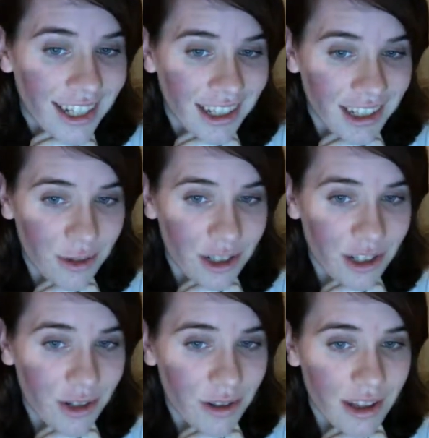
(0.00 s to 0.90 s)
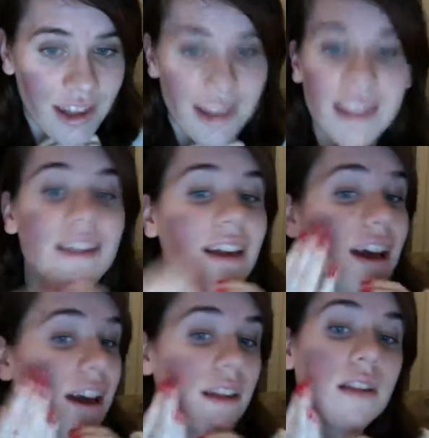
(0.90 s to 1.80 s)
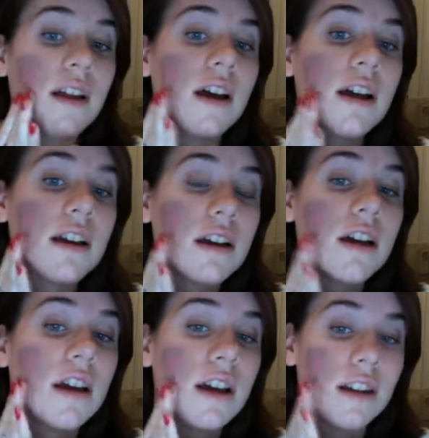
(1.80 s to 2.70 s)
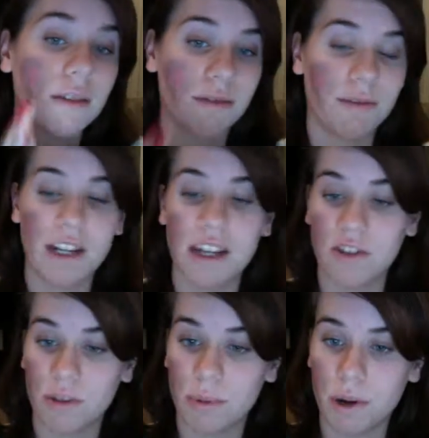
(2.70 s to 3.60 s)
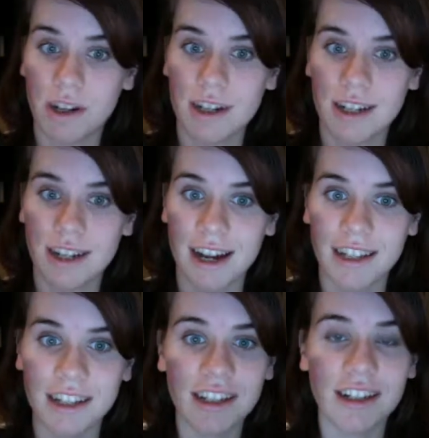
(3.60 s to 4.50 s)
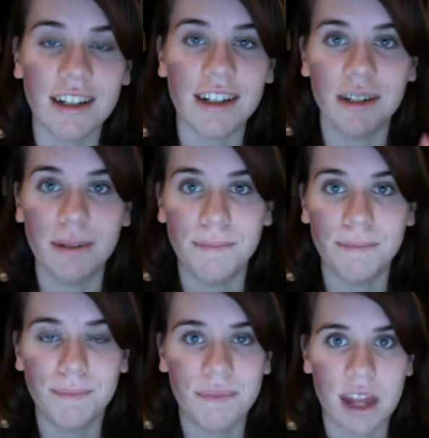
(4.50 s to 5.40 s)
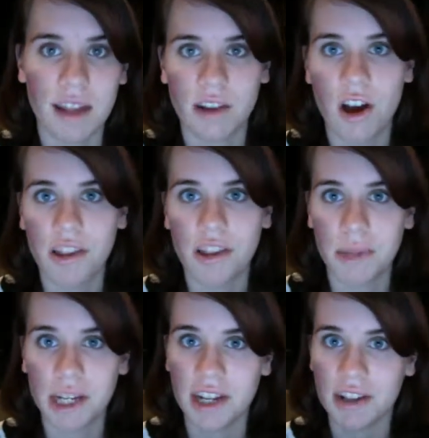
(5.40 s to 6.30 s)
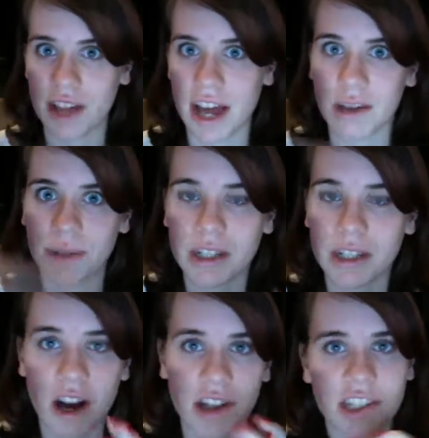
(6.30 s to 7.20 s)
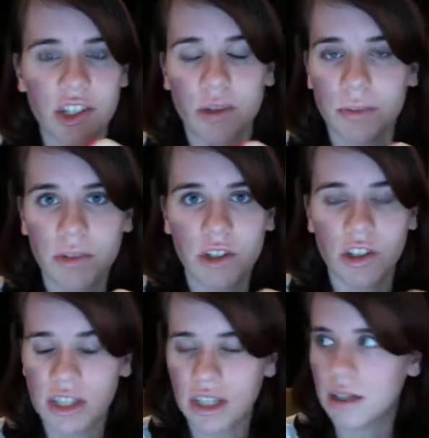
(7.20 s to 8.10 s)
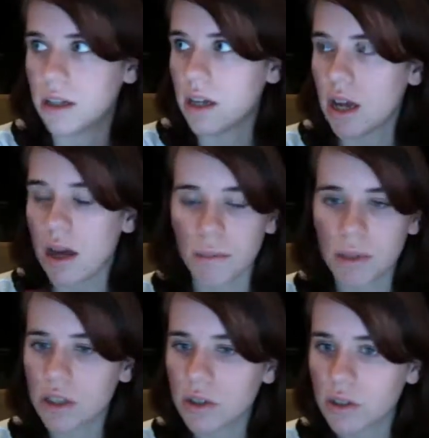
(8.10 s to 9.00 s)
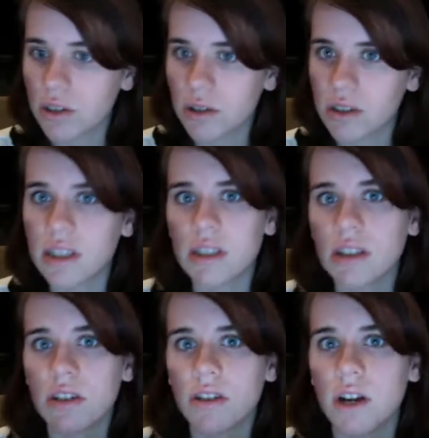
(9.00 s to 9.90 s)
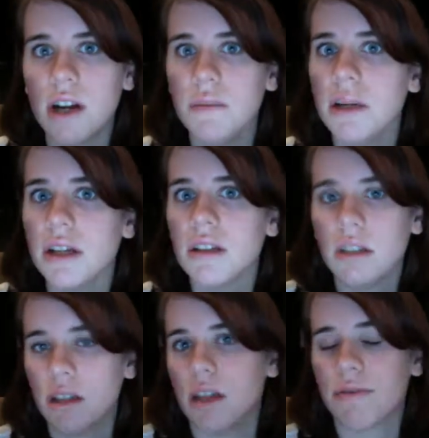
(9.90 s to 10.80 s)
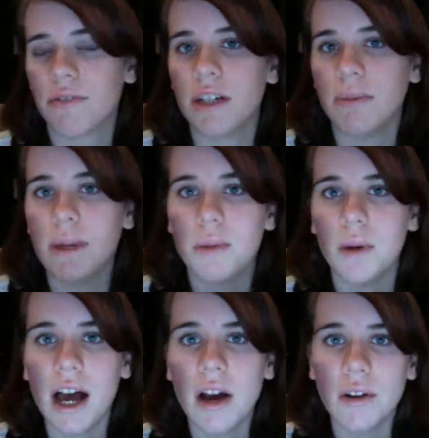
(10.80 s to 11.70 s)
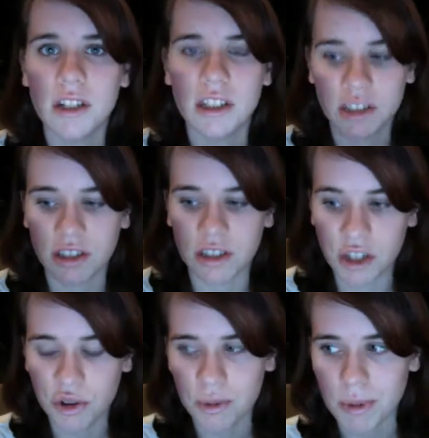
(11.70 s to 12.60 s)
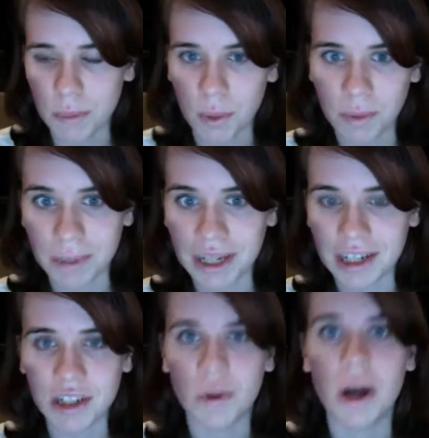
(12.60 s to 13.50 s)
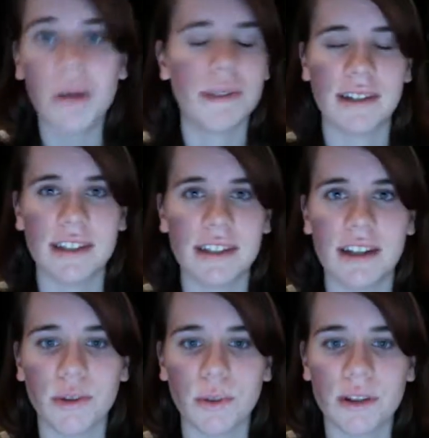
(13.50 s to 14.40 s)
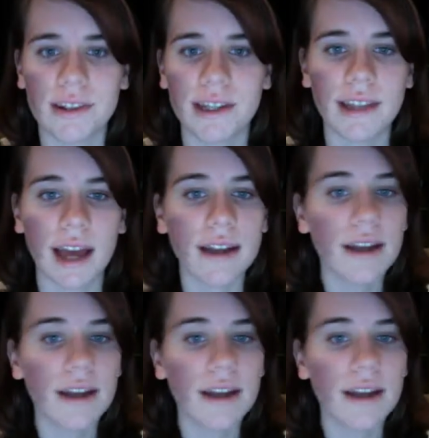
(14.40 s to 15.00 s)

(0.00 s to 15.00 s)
You can use this as like in a fake injury party like I did, as cosplay, as a Halloween costume, just like, but don't use it to try to make, like, freak people out and to accuse people of beating you up, because it never works like that.